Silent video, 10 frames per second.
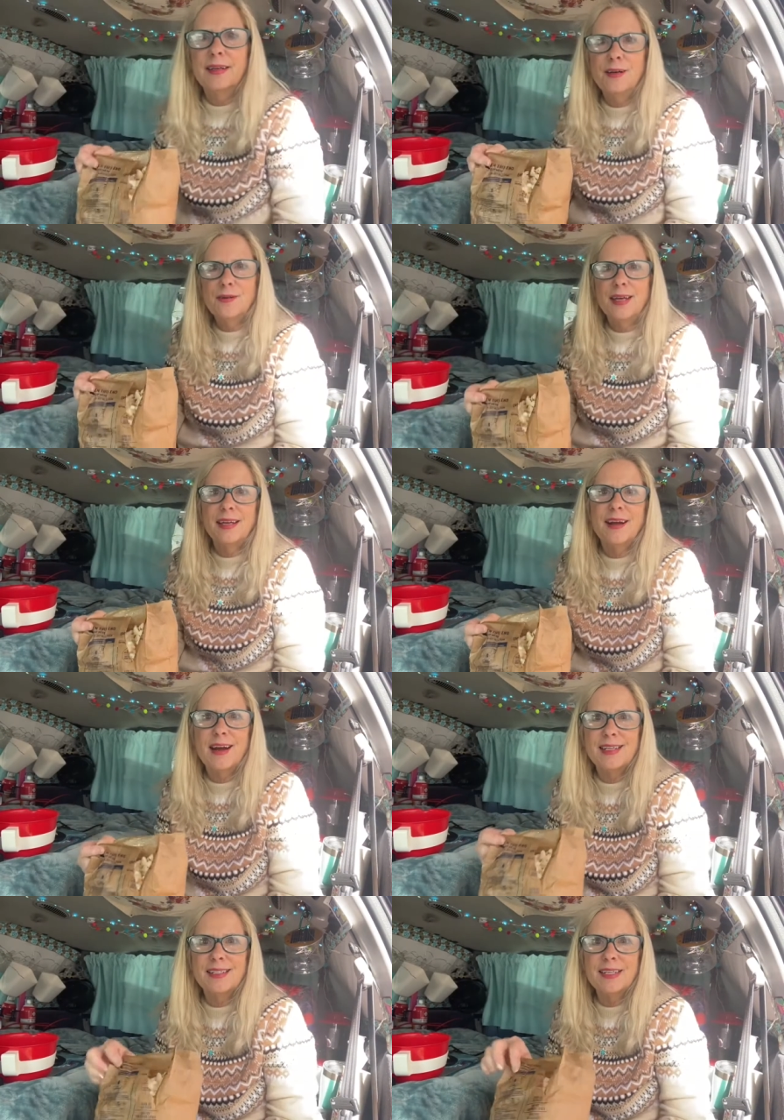Okay
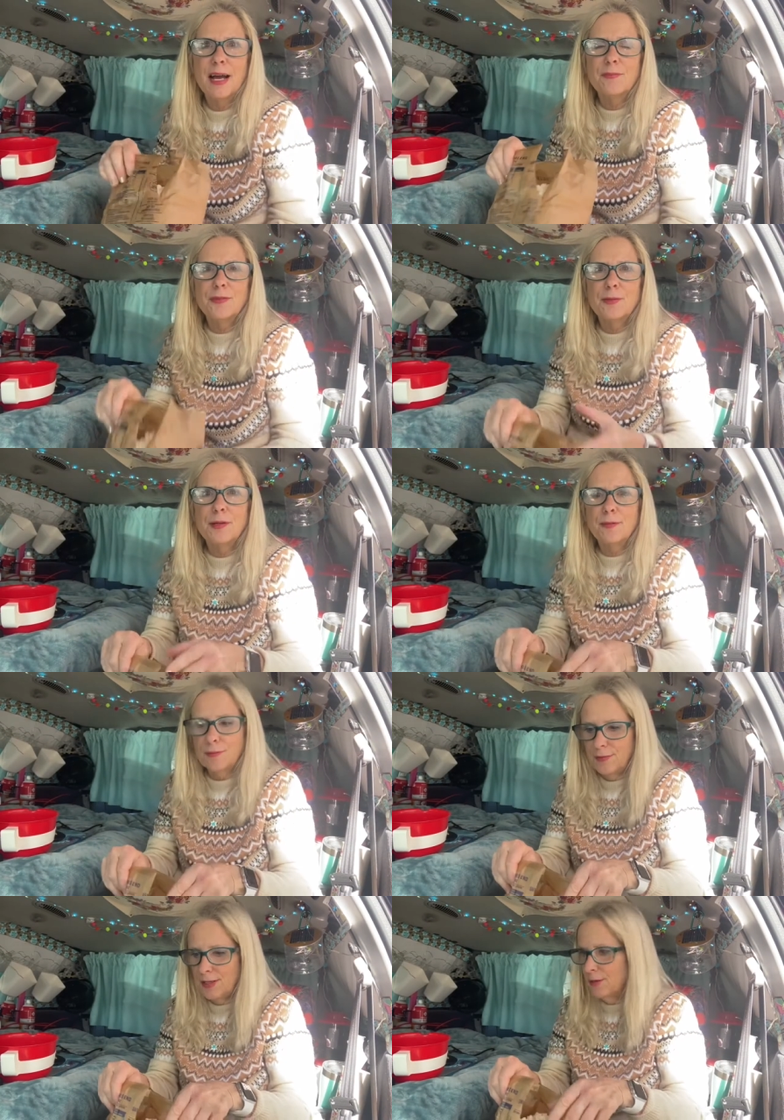guys, time for the big
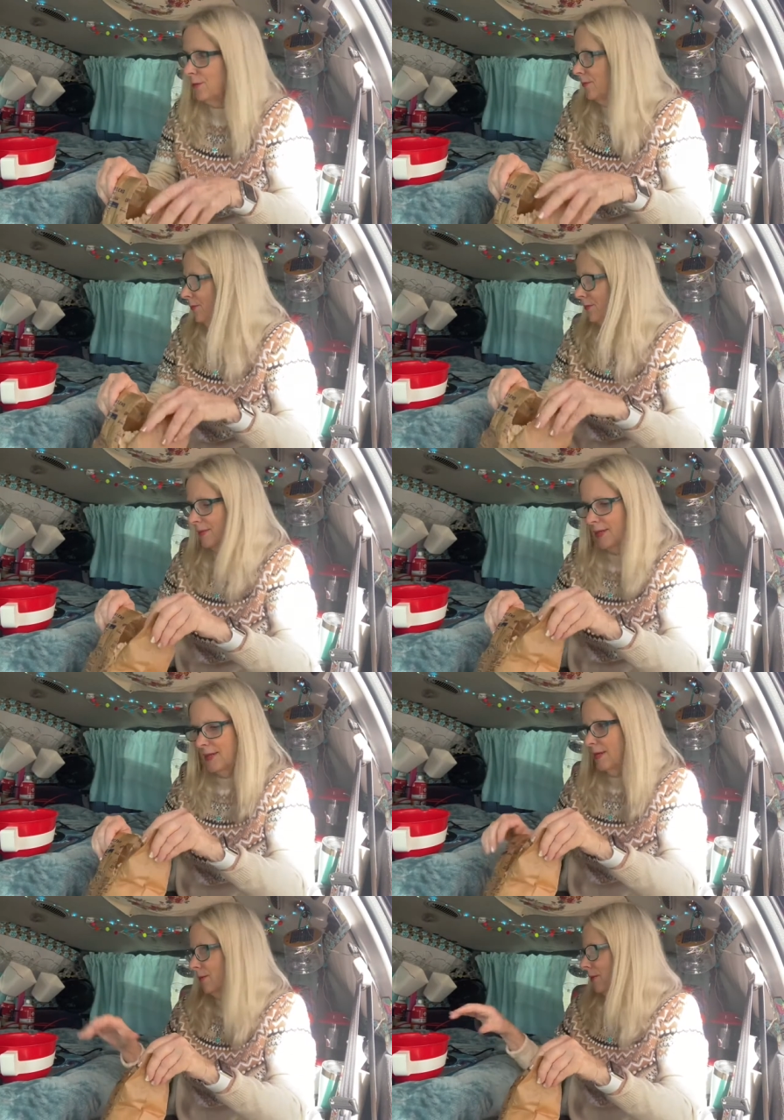reveal. We're